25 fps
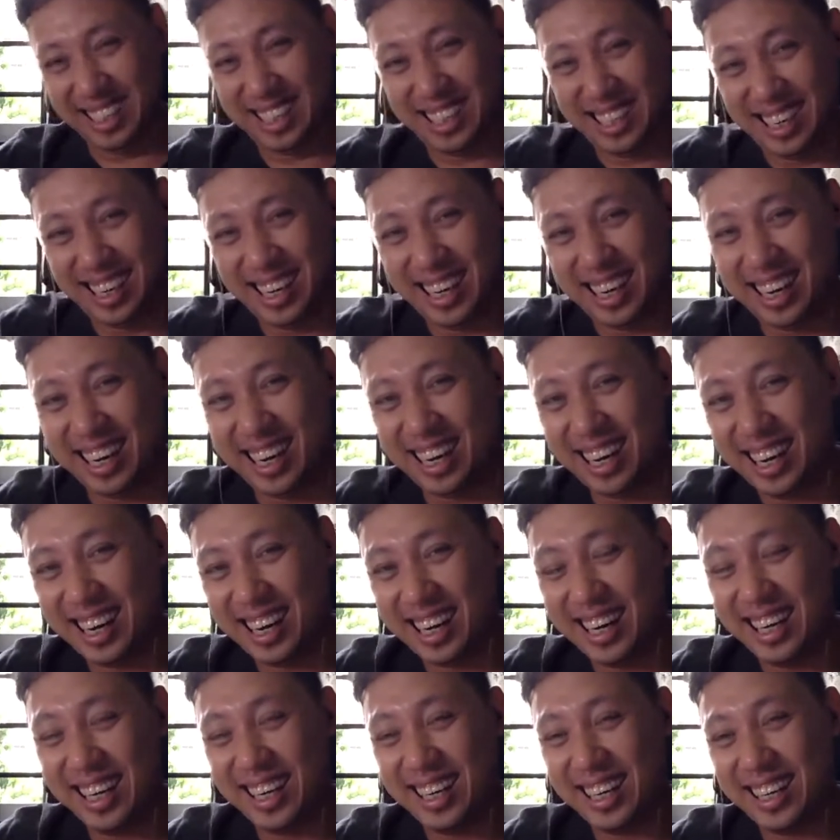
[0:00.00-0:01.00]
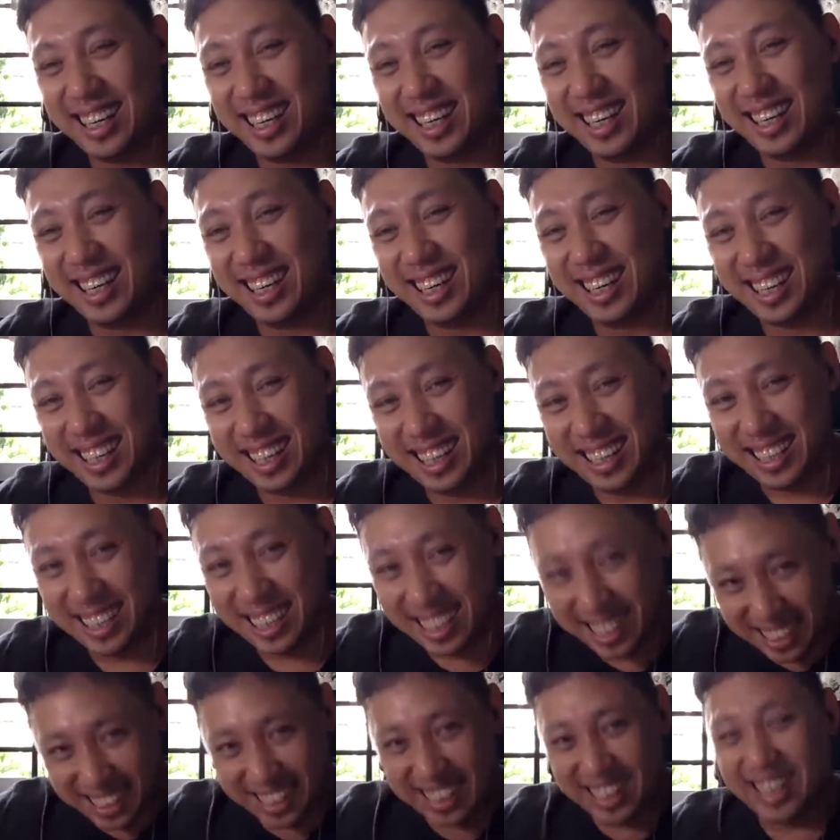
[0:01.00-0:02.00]
I know these guys. Trust me.
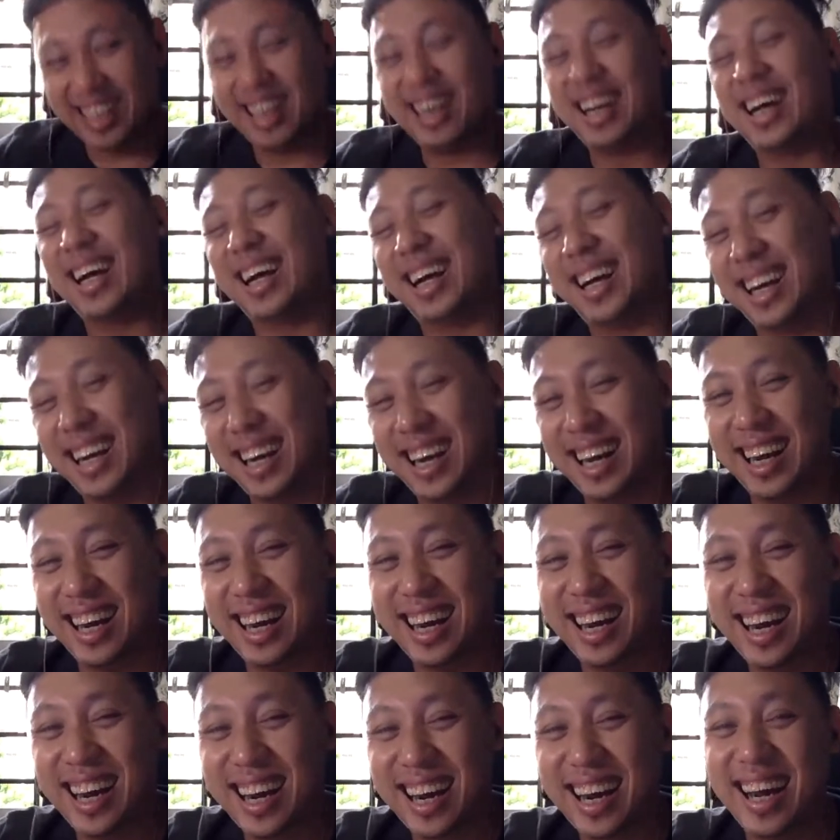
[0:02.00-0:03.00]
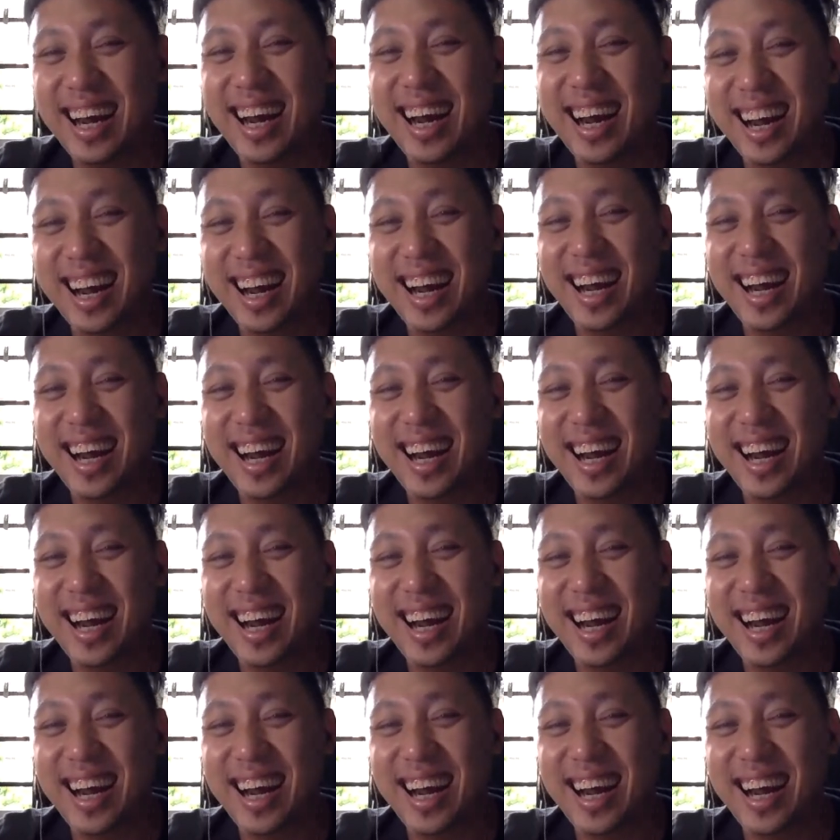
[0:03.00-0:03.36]
I'll get it back for you.